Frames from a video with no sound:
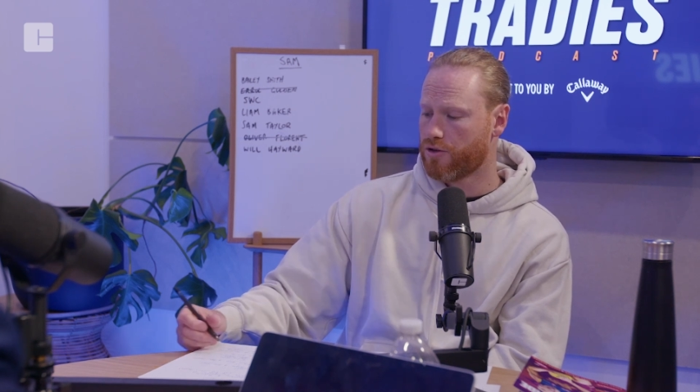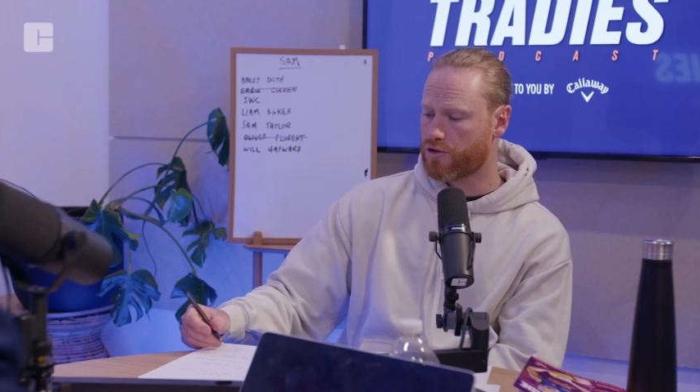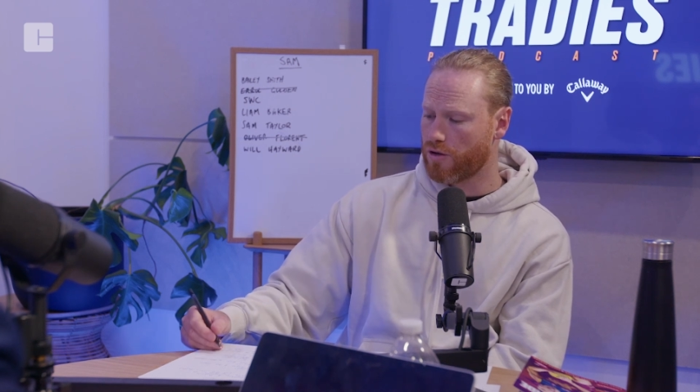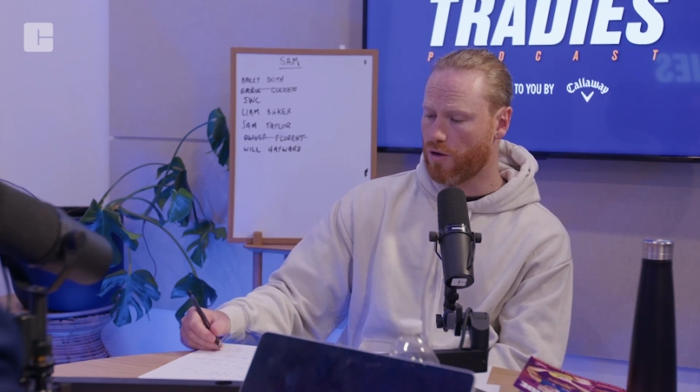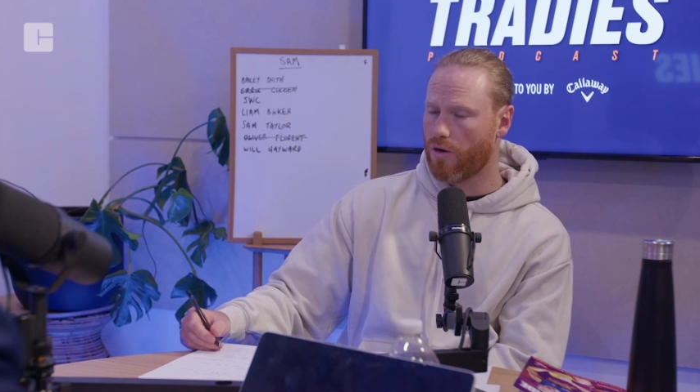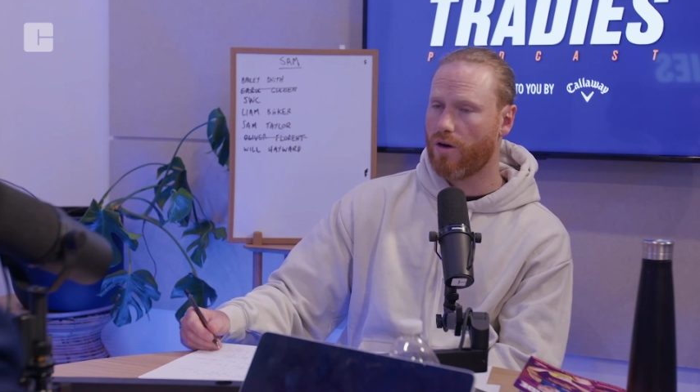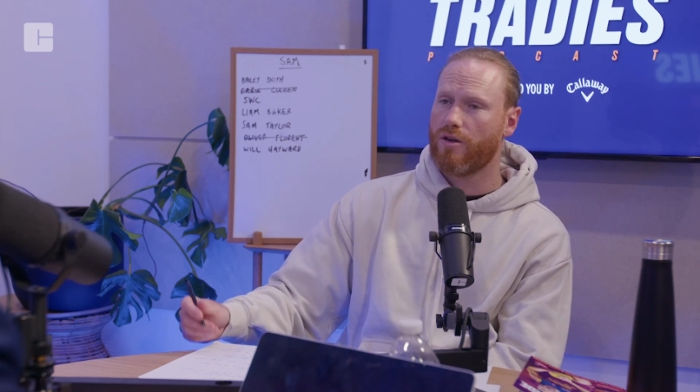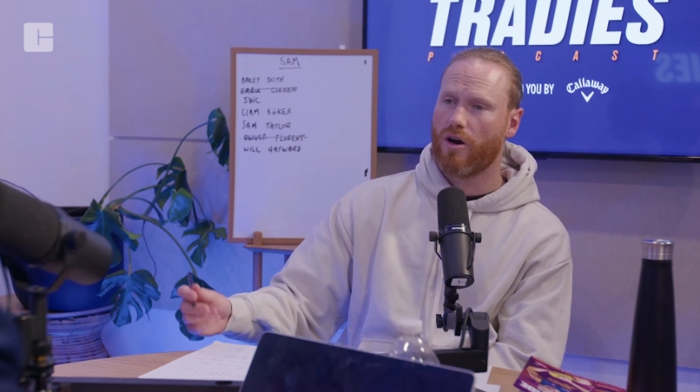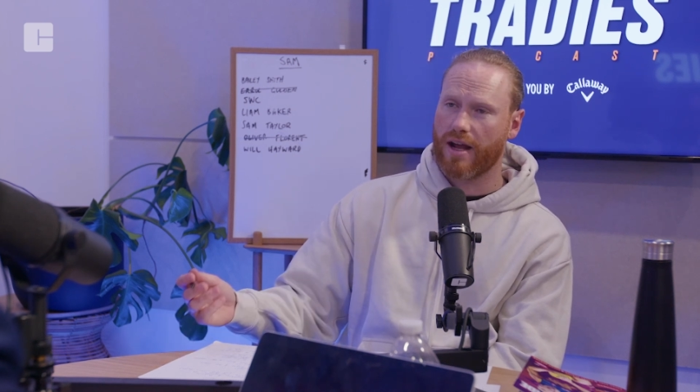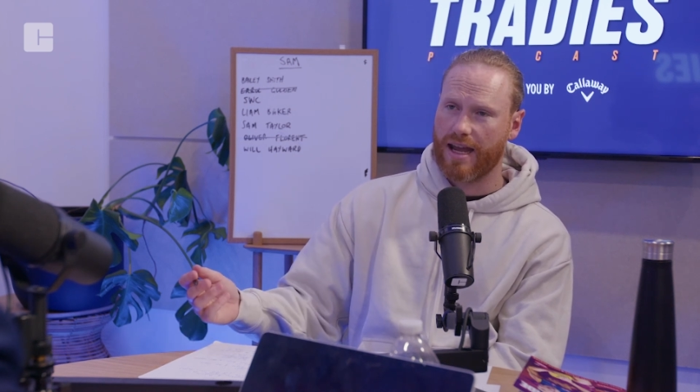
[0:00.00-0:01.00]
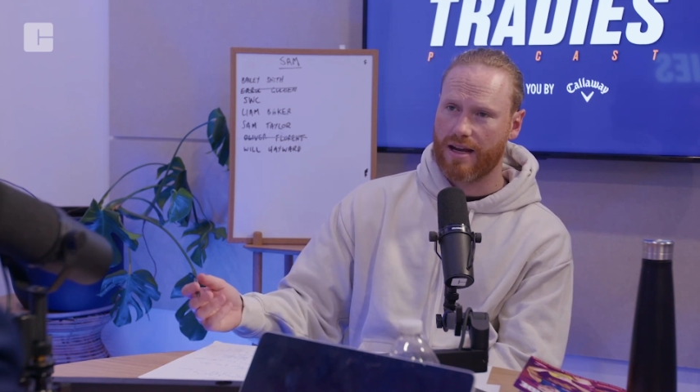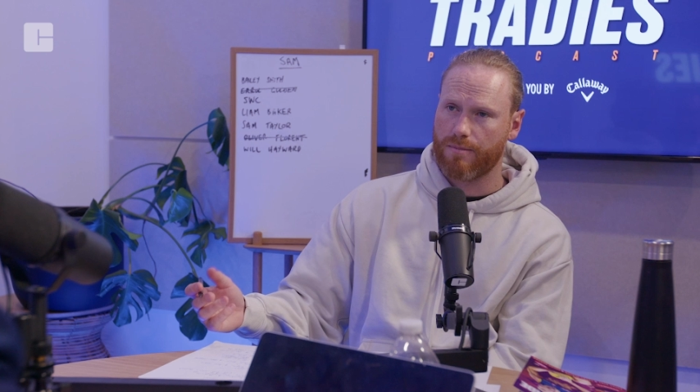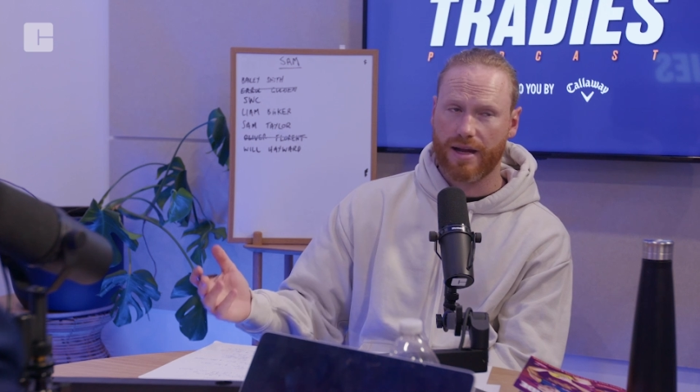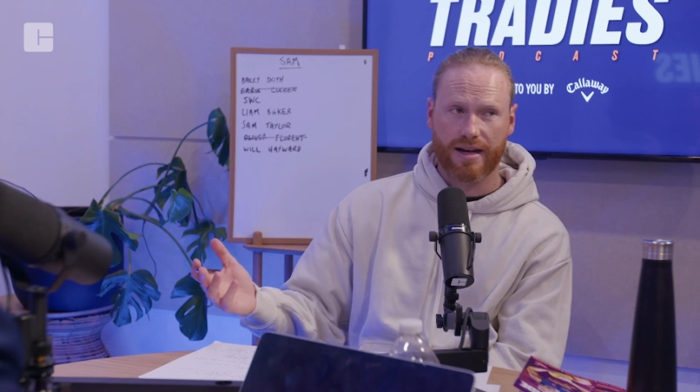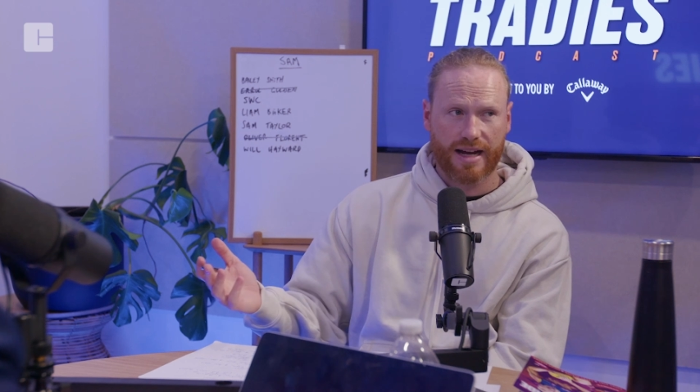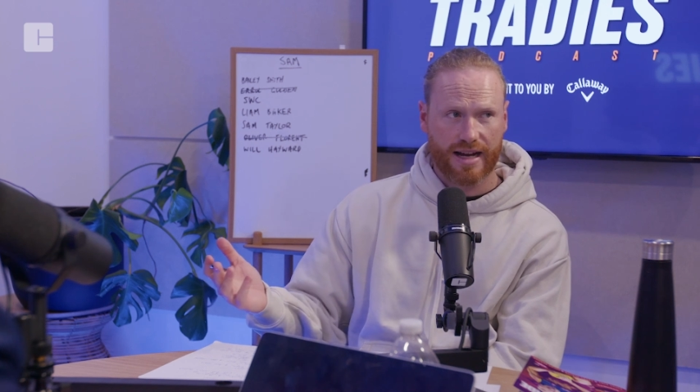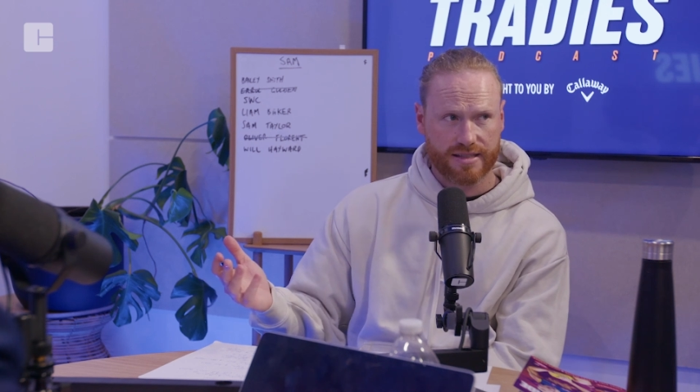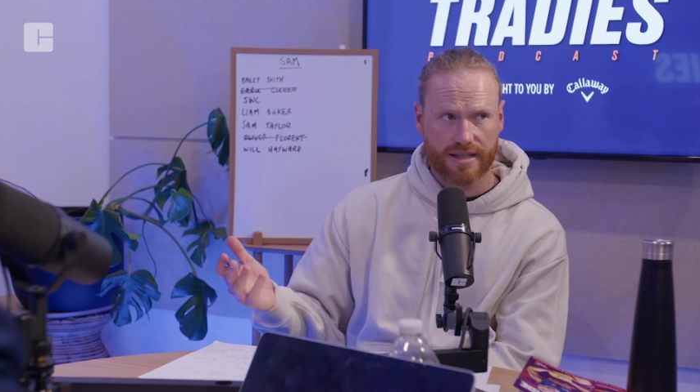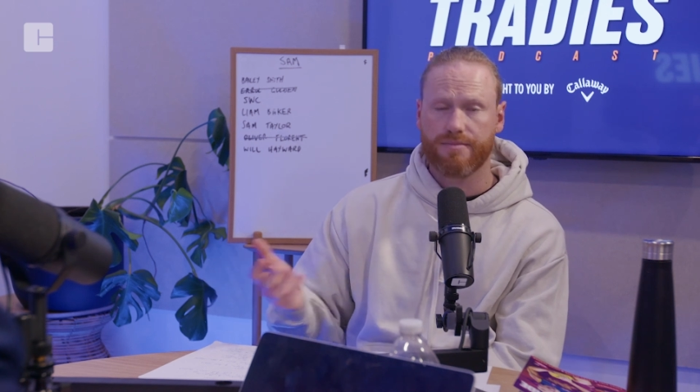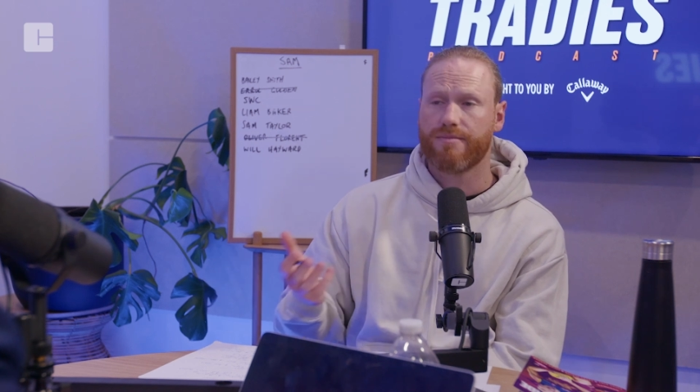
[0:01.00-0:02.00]
Treloar, not again being
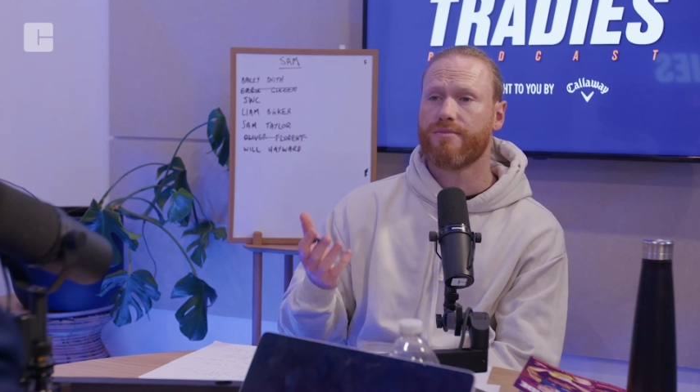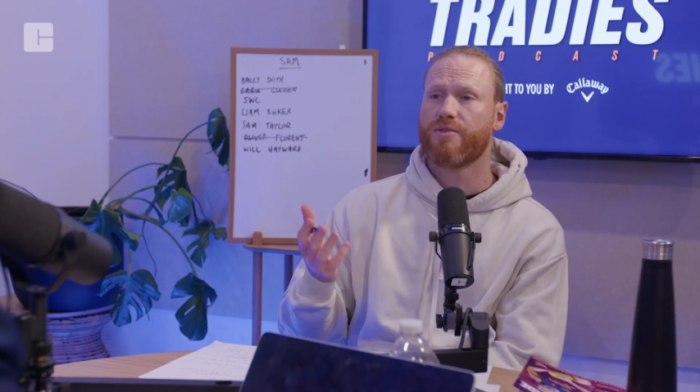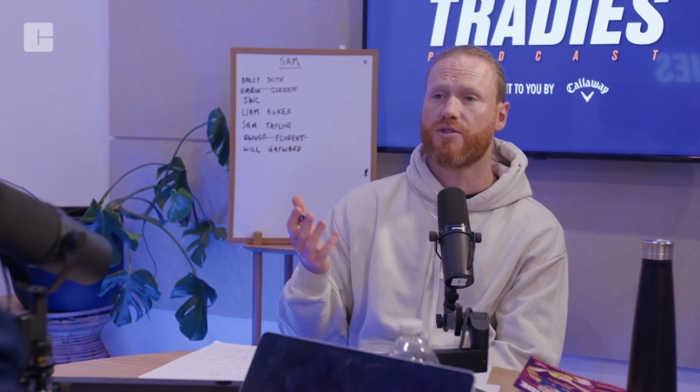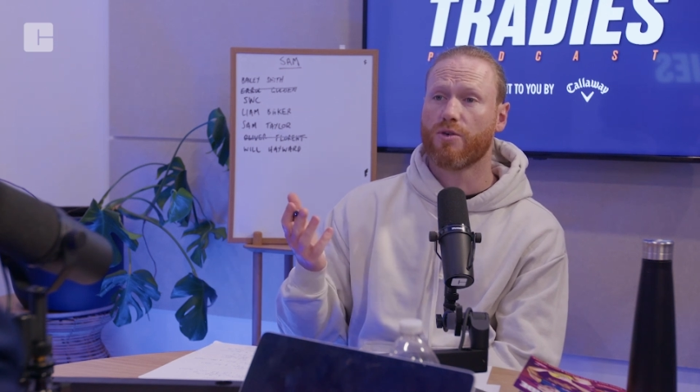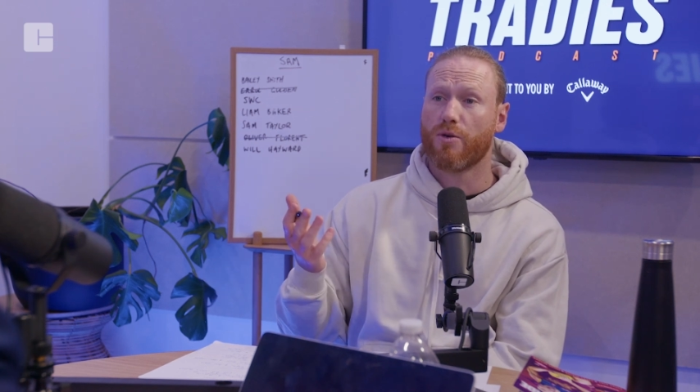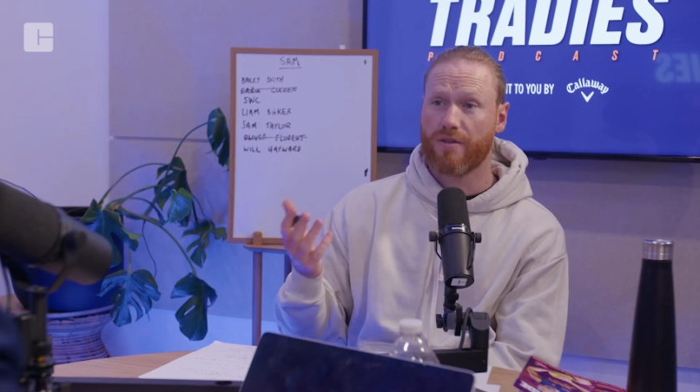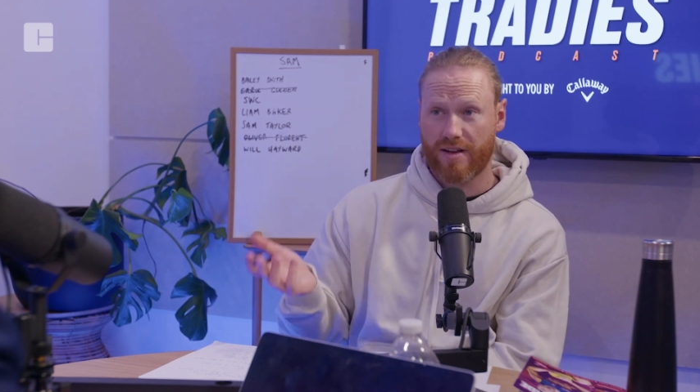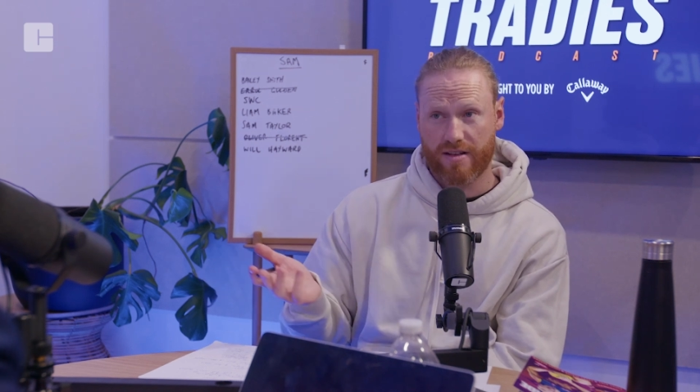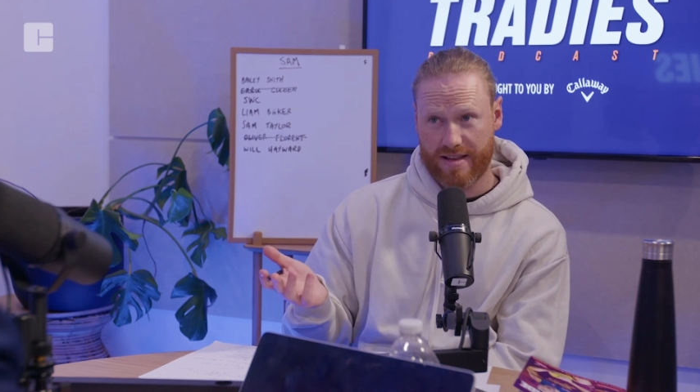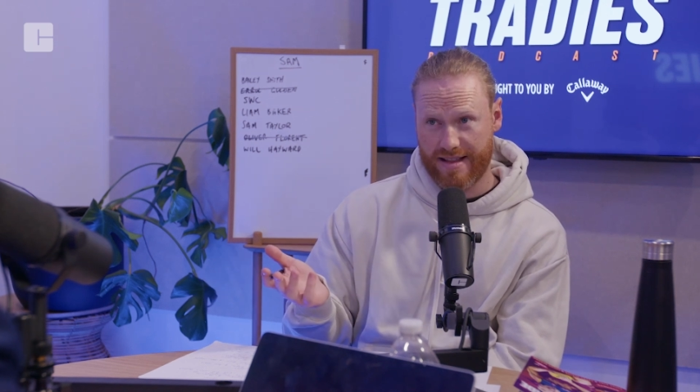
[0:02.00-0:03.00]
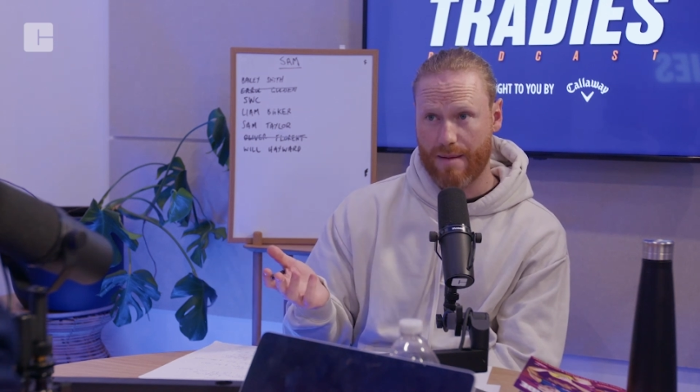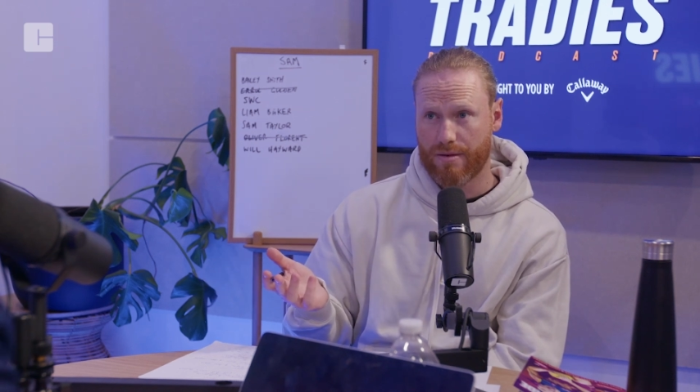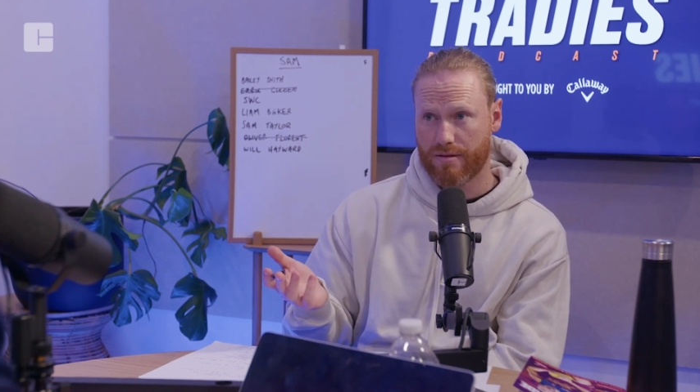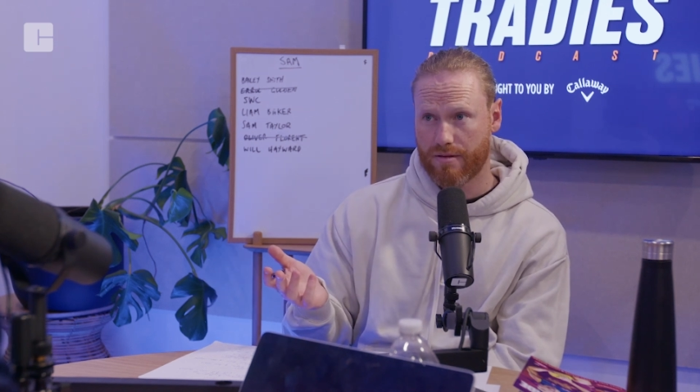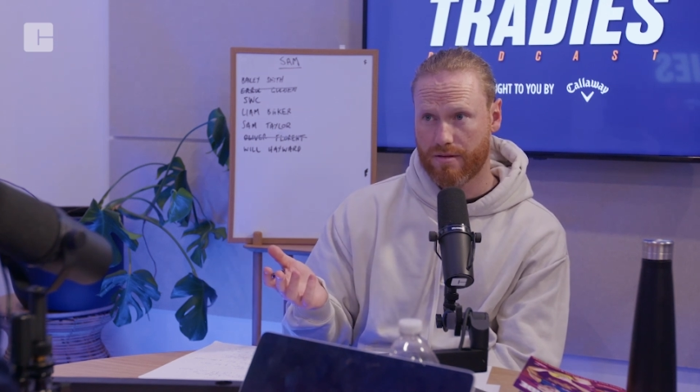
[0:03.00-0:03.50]
nasty, sort of fell in their lap.